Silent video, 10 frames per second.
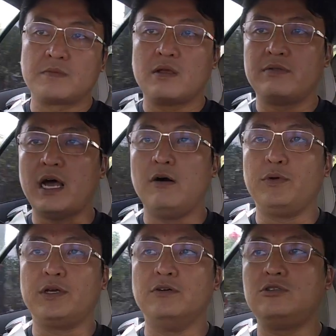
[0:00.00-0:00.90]
Now
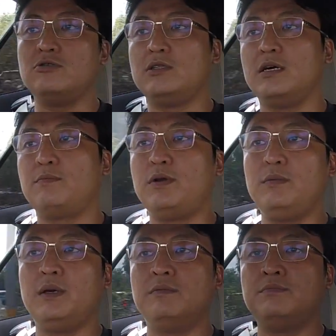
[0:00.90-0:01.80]
we go to the
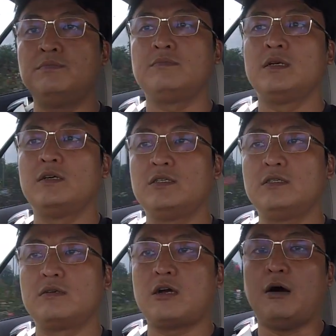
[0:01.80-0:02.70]
premium
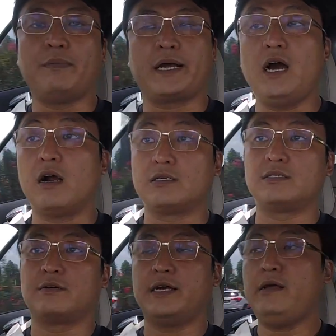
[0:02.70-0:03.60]
compact cars.
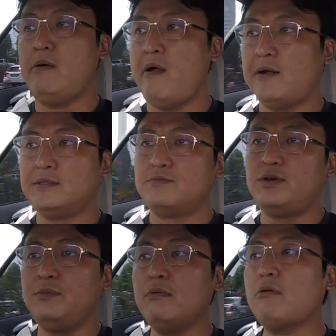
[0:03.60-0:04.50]
Okay,
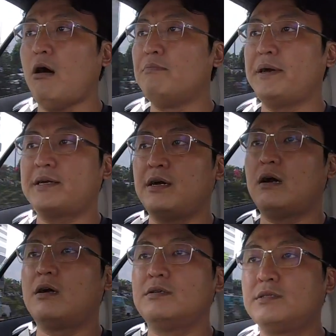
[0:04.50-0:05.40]
premium compact
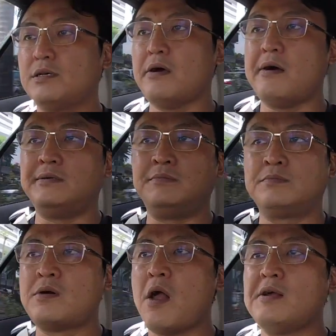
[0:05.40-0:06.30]
cars,
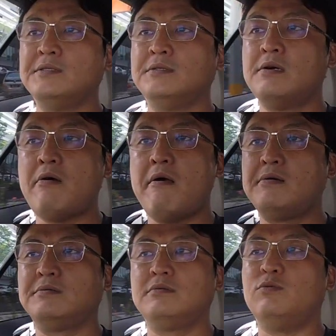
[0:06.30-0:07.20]

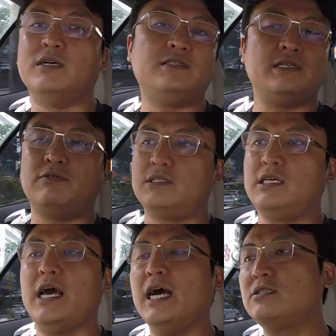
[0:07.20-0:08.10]
1 Series.
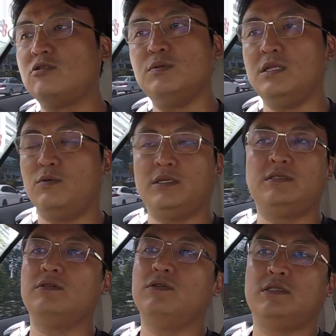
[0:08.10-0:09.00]
It has to be the 1
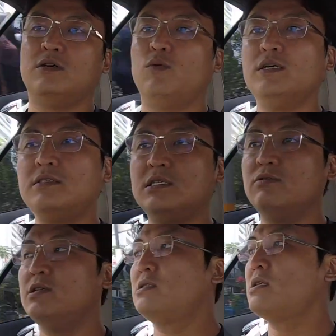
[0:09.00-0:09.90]
Series. The 1
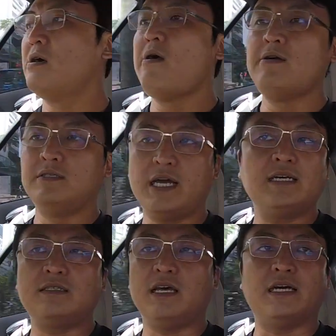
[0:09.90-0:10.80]
Series,
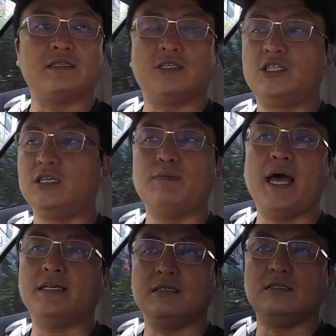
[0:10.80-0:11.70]
yes, it has a cheap
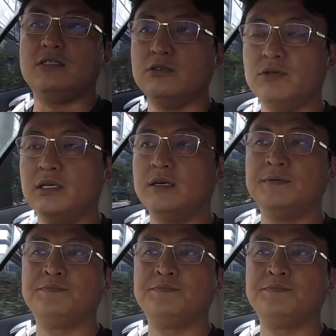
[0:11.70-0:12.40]
ass interior,